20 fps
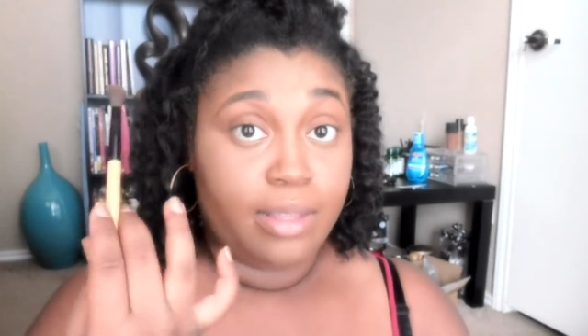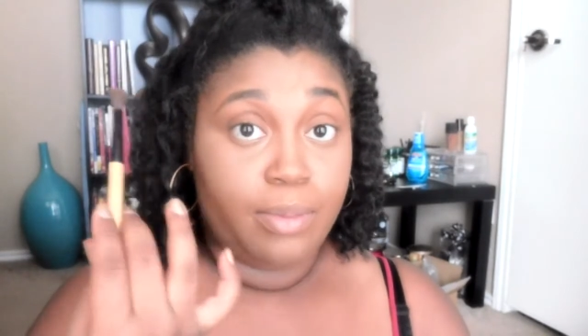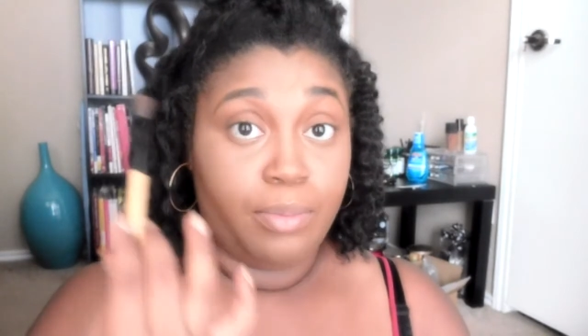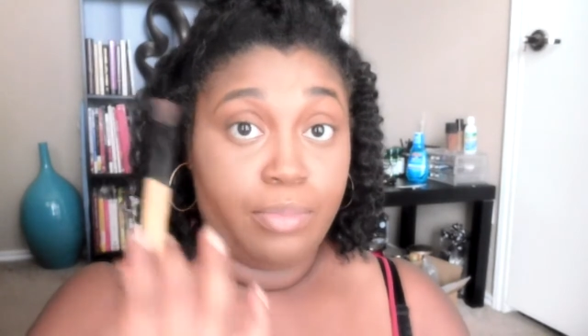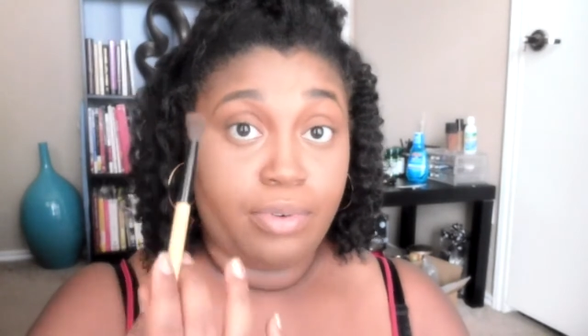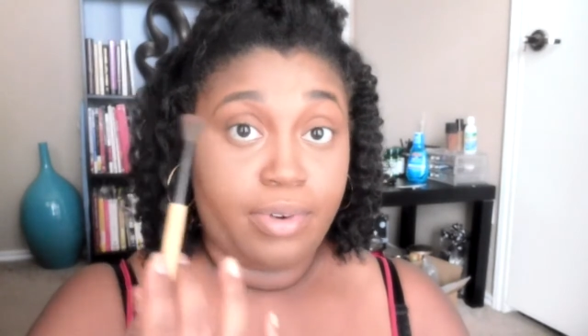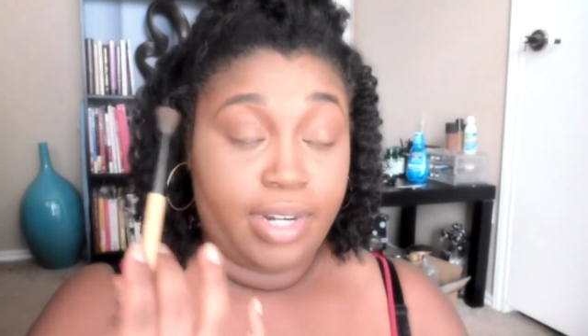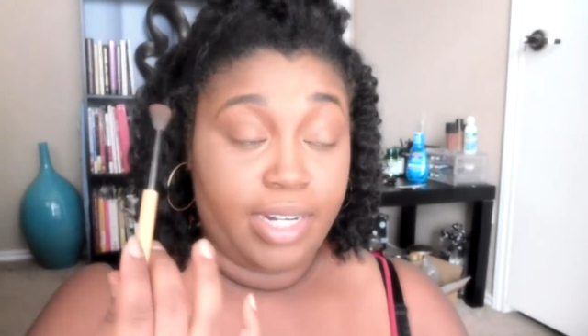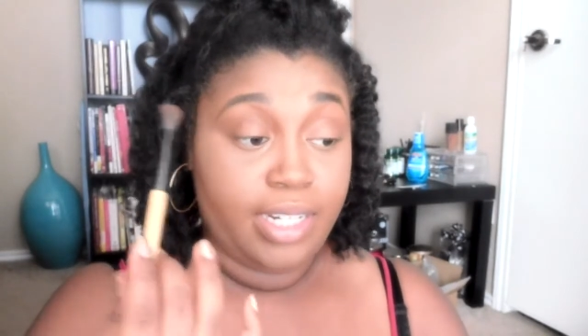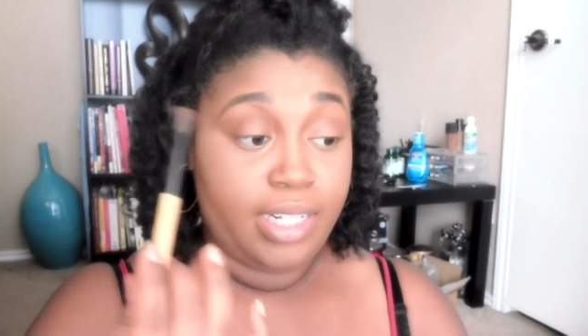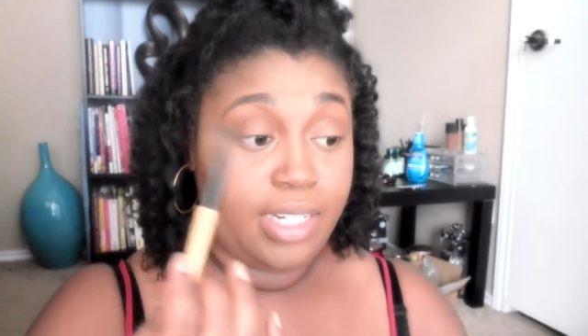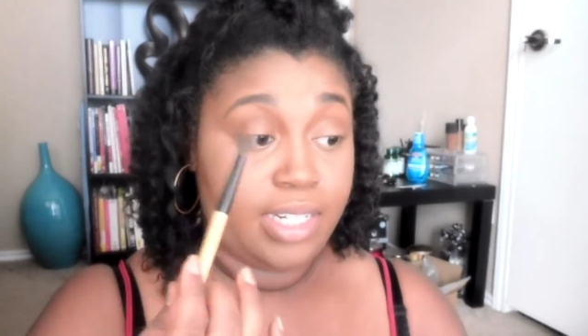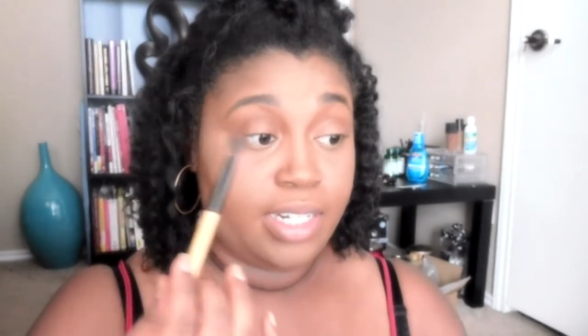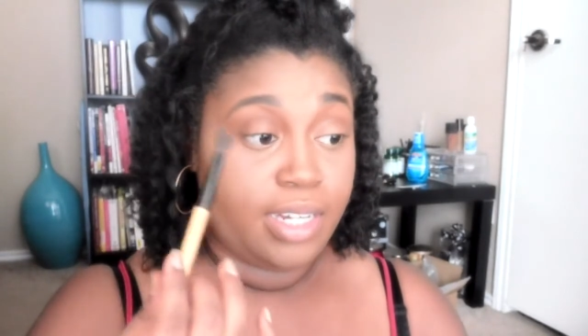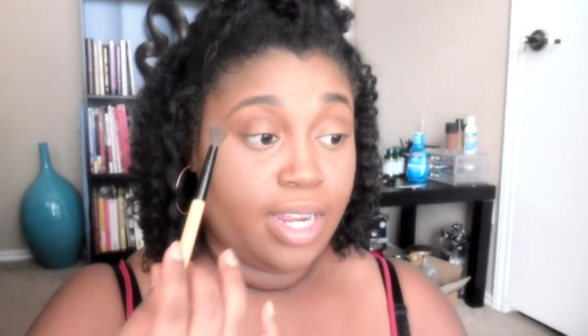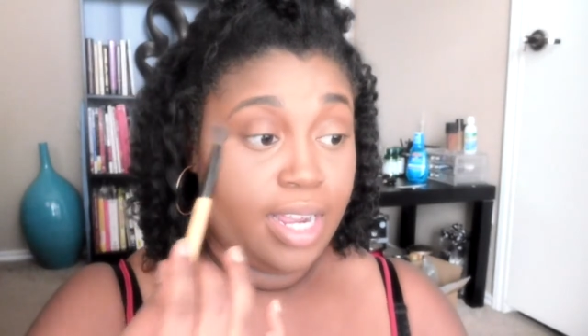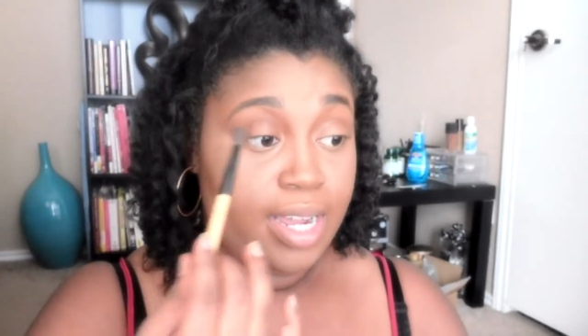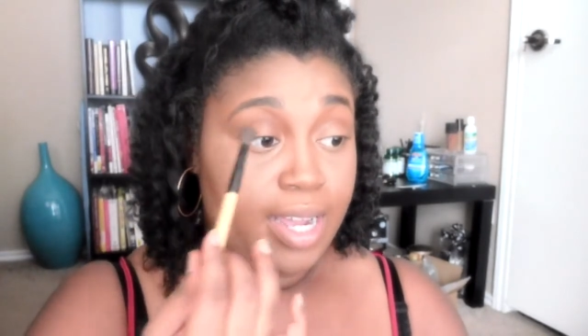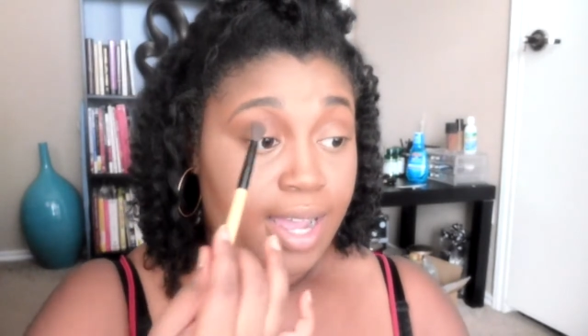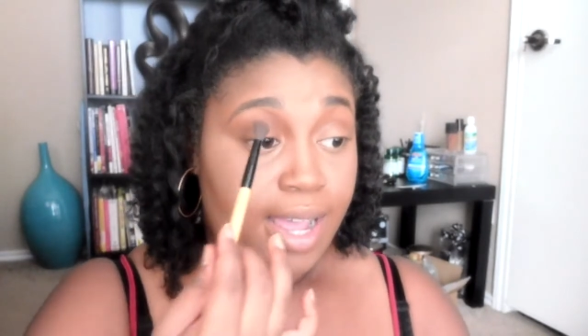the brush
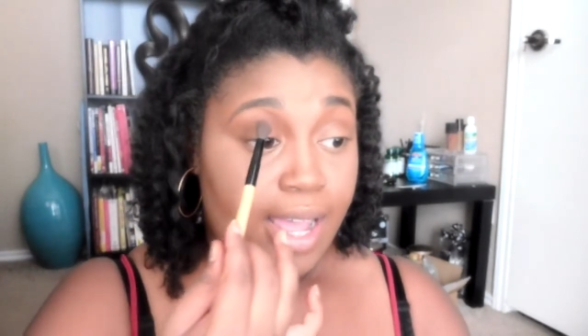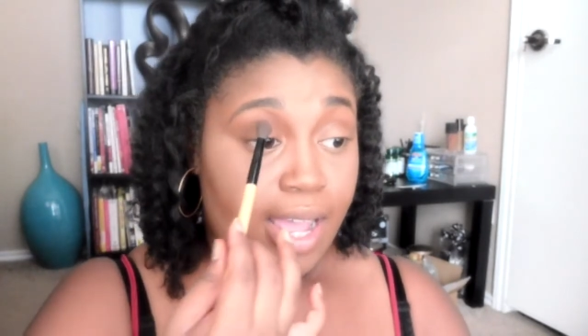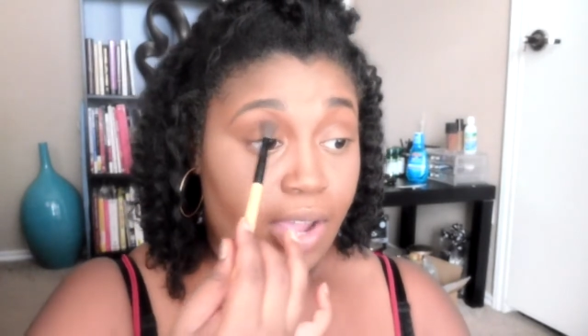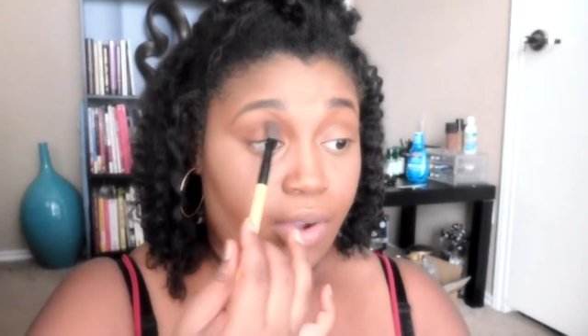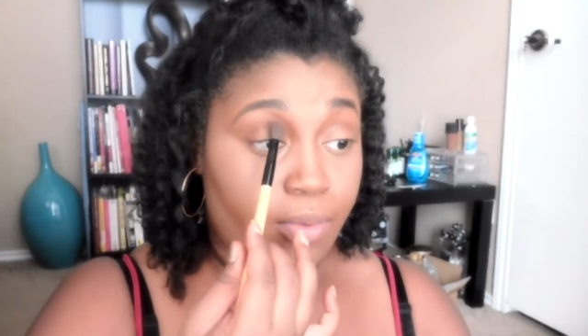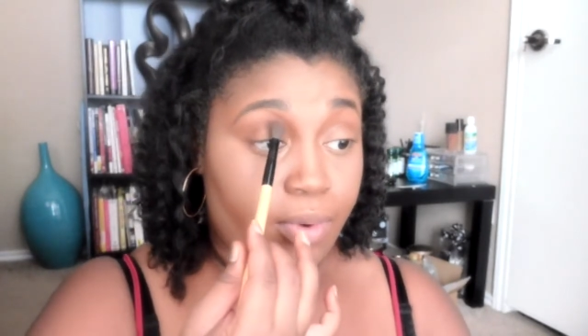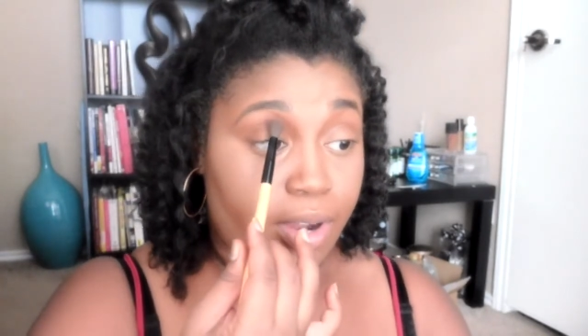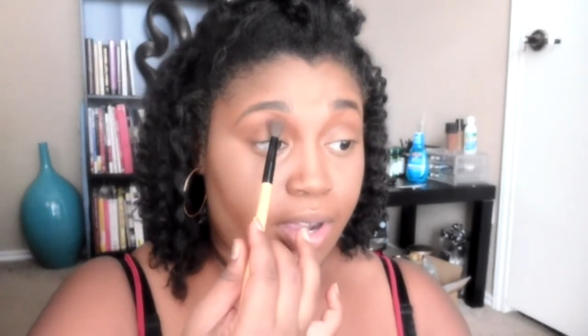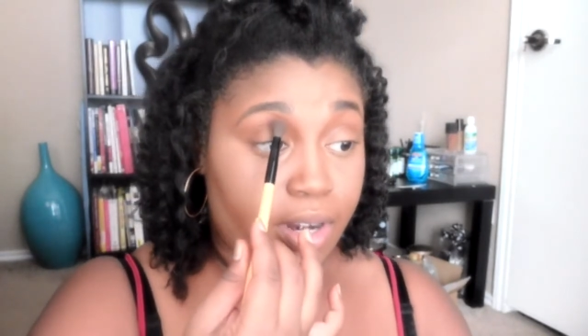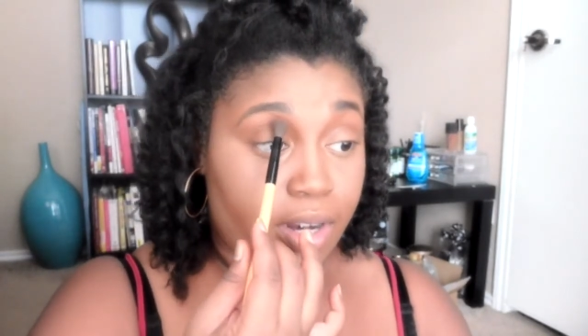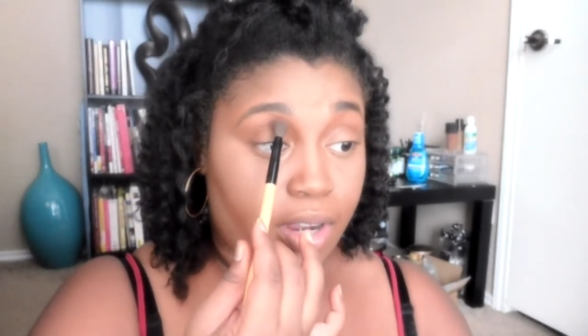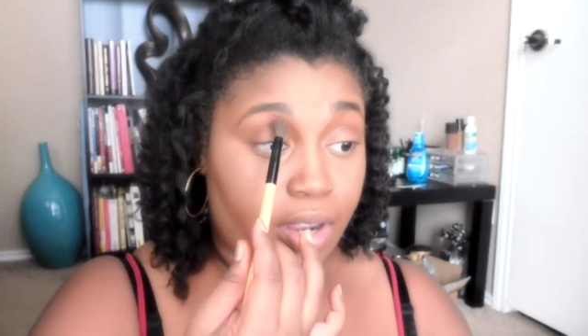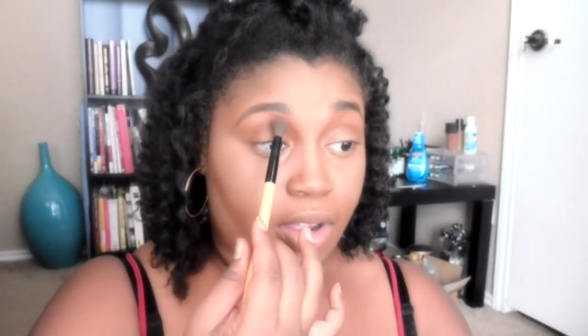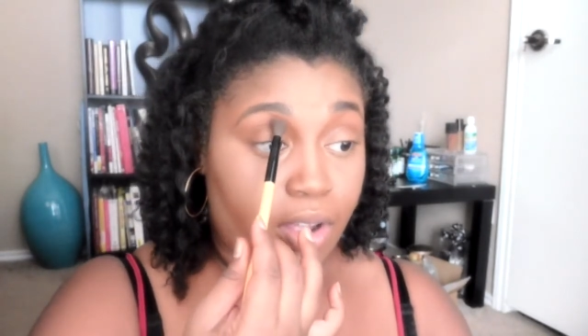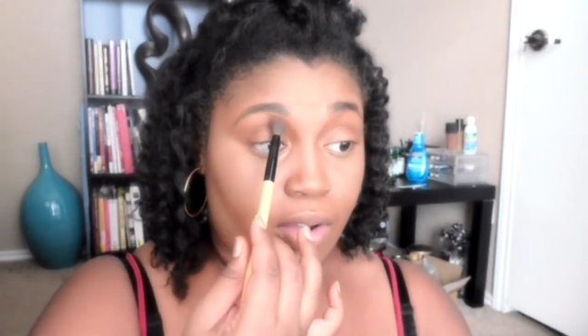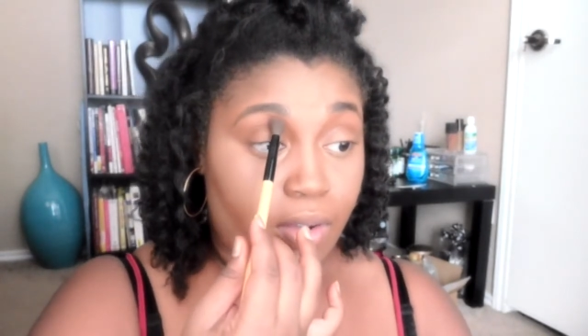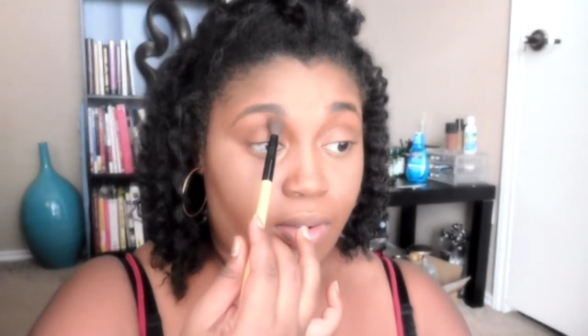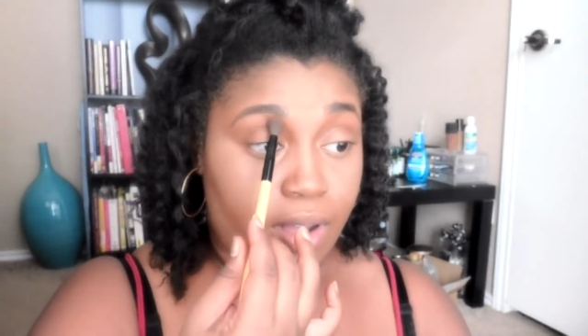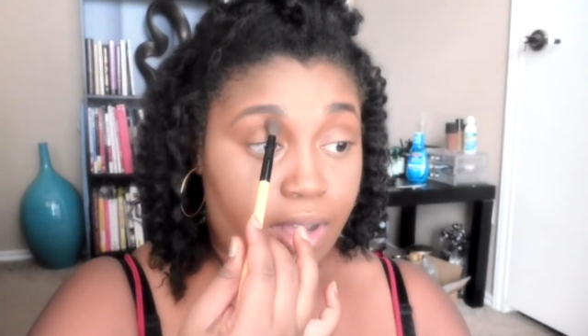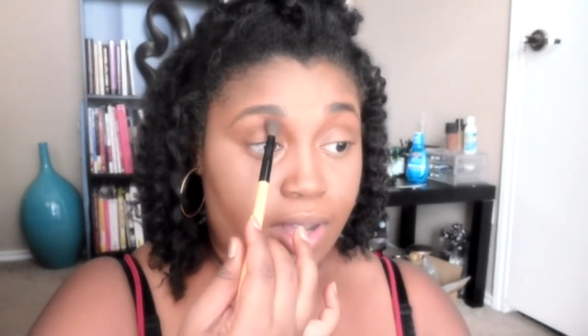and we're going to
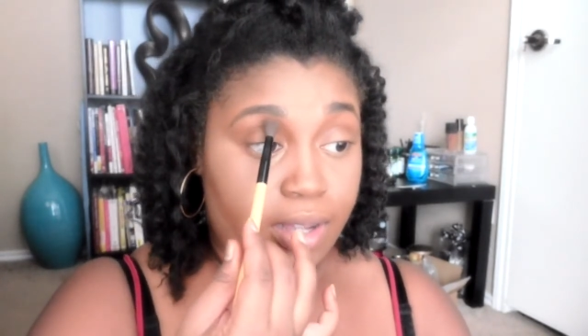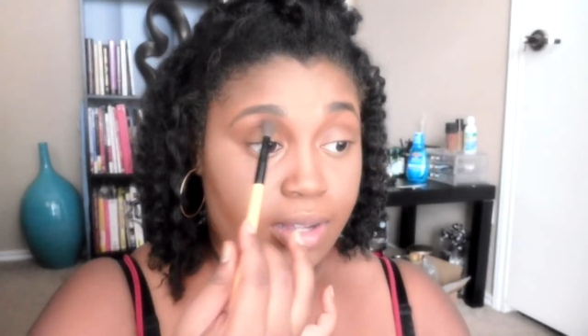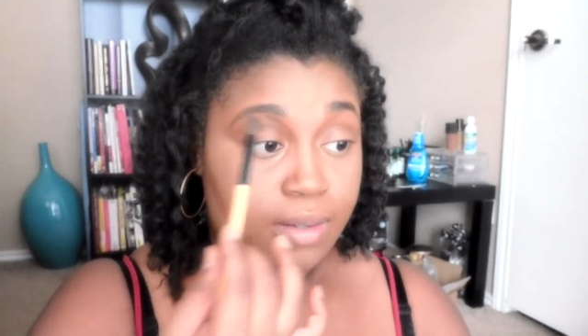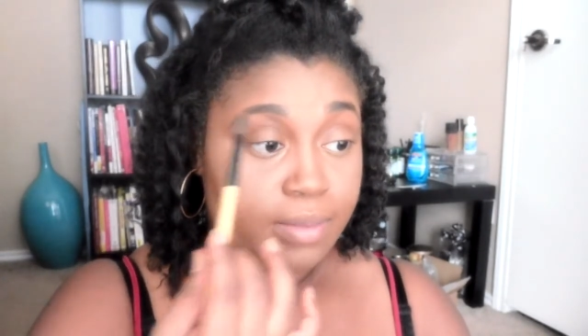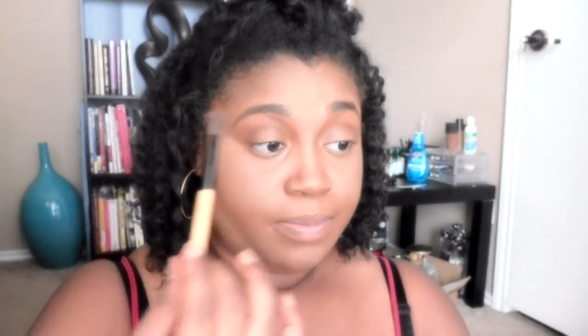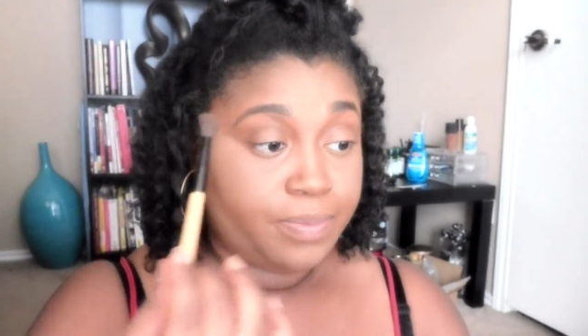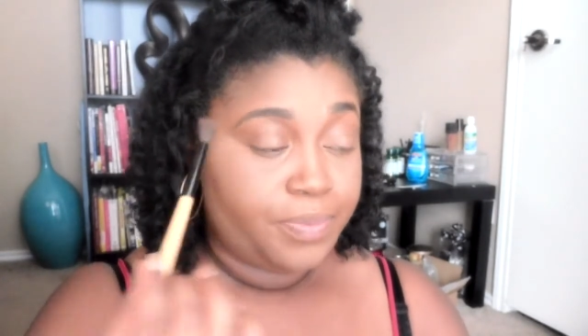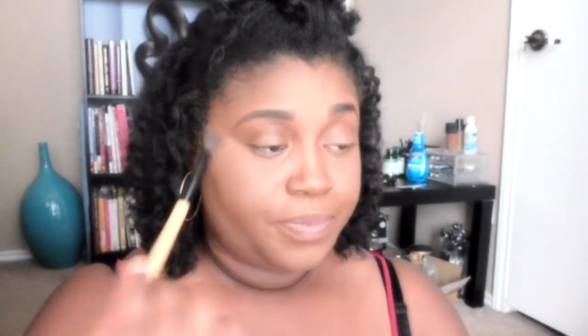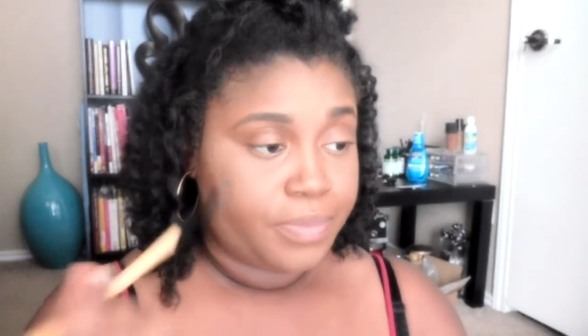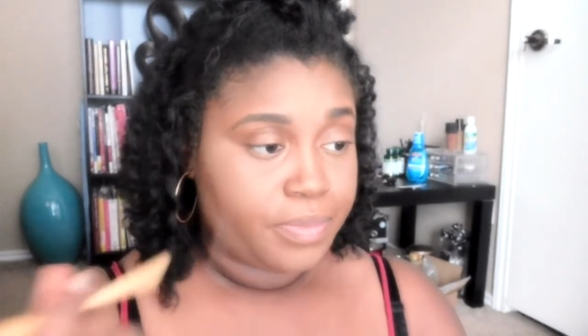go up.